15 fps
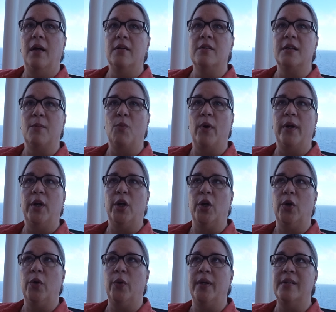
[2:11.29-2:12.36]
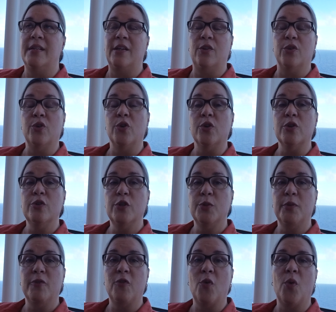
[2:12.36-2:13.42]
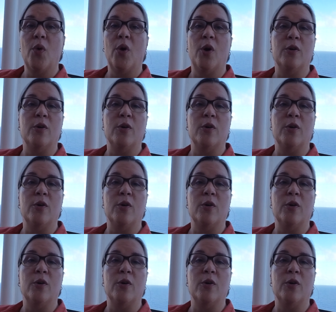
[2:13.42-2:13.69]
someone who is either cruised before